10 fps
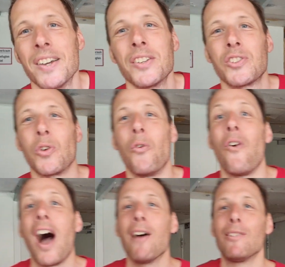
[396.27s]

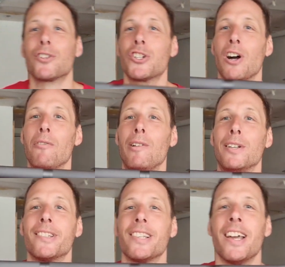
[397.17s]
survival
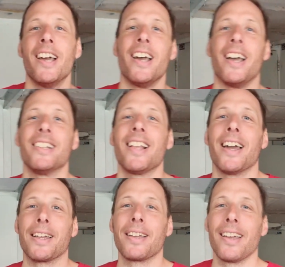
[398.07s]
shovels. It's
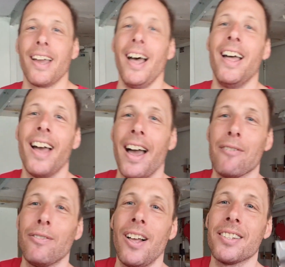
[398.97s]
like, I
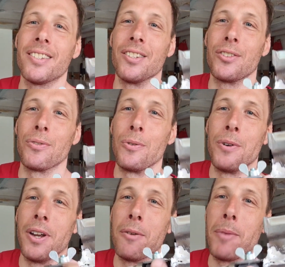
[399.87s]
have lost the screw
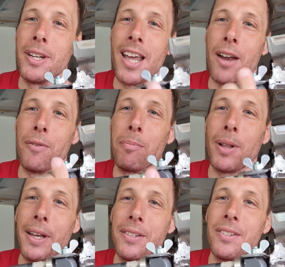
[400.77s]
here. My dad
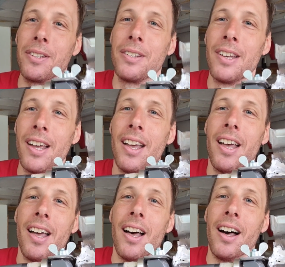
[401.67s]
replaced it.
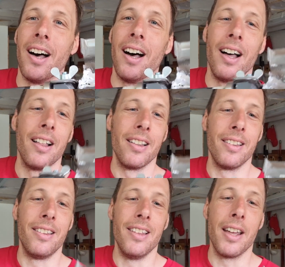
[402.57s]

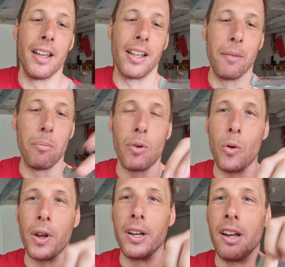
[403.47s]
It got
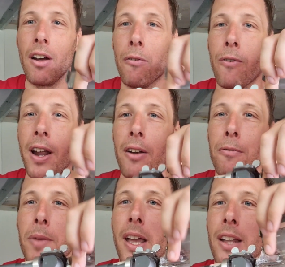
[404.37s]
broken here. A friend of
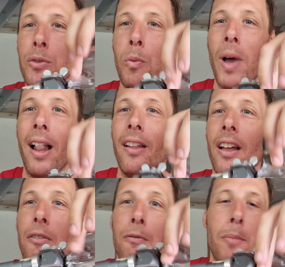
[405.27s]
mine had
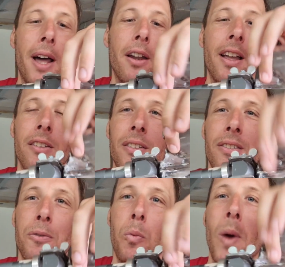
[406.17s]

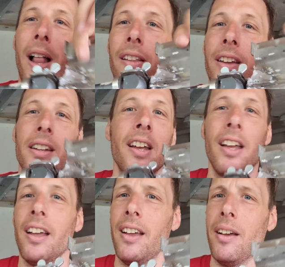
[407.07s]
to weld it.
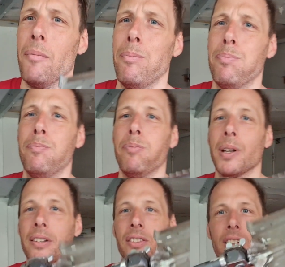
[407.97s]

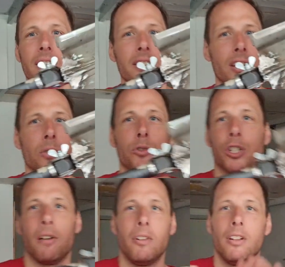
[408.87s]
But it's a cool
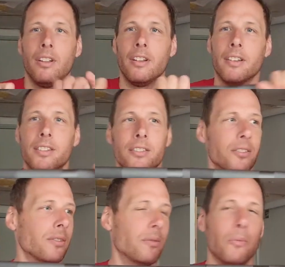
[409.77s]
shovel. It's
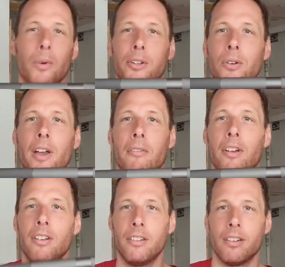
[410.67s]
just way too heavy.